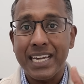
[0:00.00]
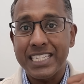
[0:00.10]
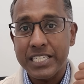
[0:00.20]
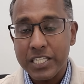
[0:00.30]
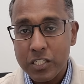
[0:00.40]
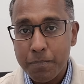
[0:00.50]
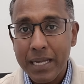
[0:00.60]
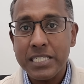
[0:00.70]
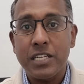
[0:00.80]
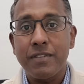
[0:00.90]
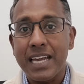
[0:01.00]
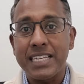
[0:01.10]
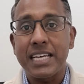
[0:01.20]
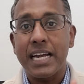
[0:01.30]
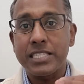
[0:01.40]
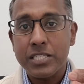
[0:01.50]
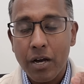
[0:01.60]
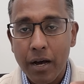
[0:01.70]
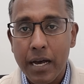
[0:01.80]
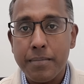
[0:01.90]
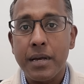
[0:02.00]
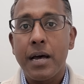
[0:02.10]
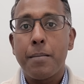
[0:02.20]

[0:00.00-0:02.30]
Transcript: It's expensive. It takes time.